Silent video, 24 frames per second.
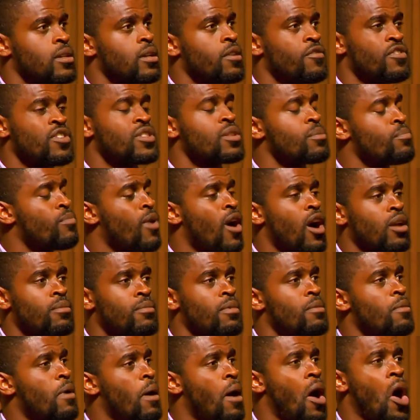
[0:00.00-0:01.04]
from the bottom
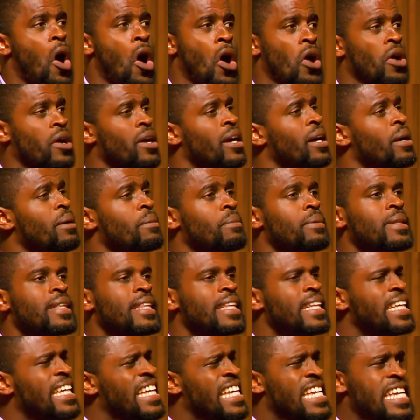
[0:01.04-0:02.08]
of my heart,
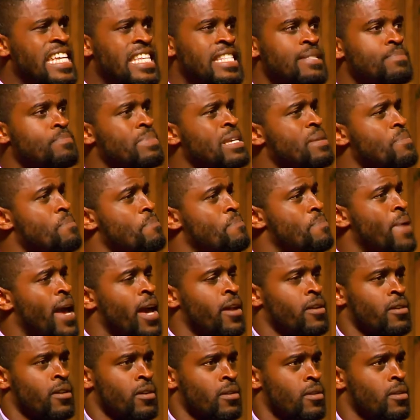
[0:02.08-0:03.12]
please be
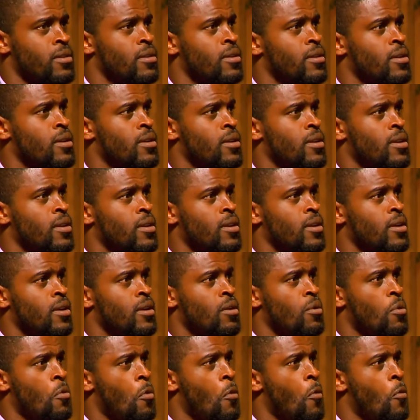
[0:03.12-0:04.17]
better
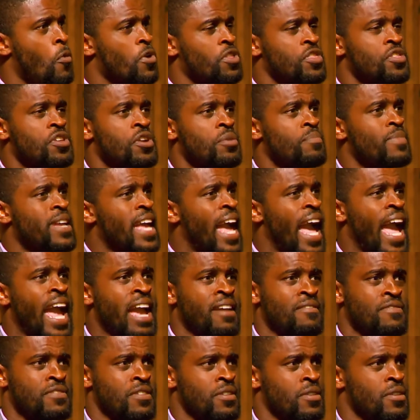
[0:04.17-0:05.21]
with your
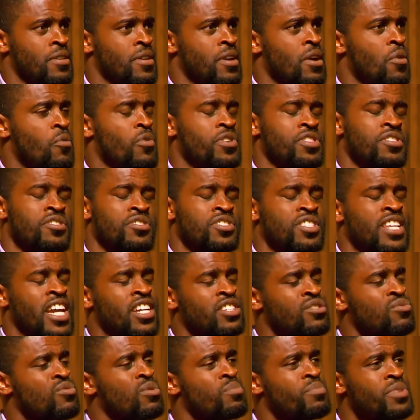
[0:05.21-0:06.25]
behavior, with your
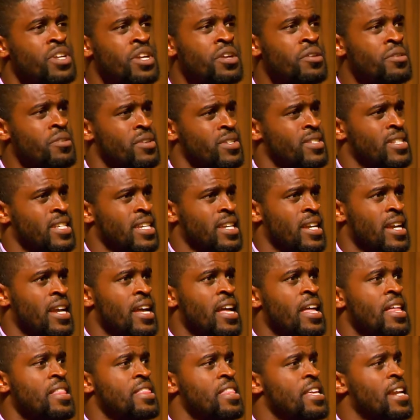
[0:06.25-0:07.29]
sexual purity
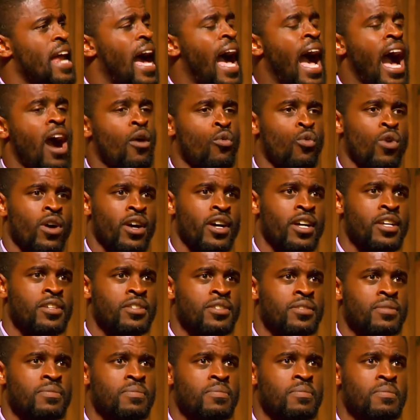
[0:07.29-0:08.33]
than I
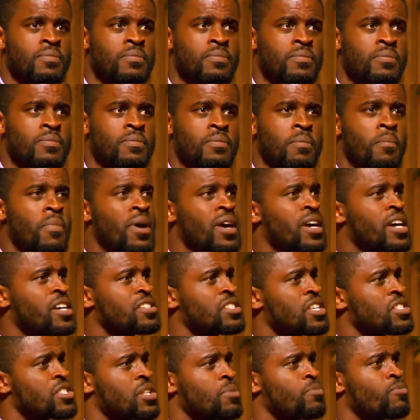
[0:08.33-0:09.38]
was, because
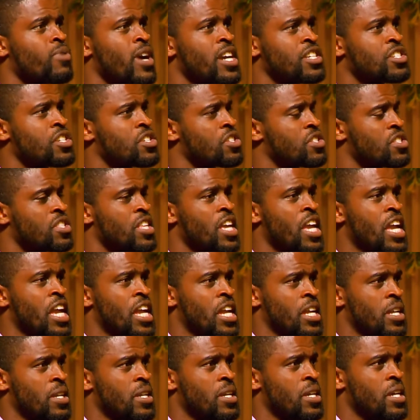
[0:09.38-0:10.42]
it's a precious thing.
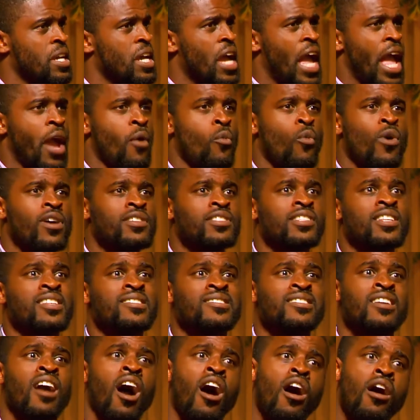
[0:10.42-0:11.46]
And once it's
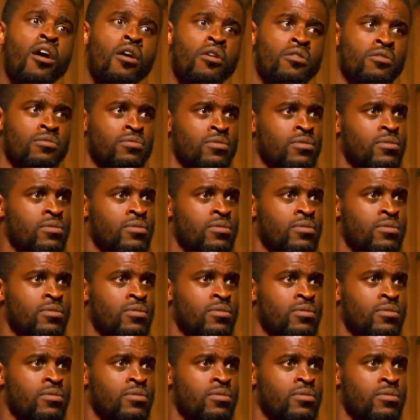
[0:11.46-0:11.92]
gone,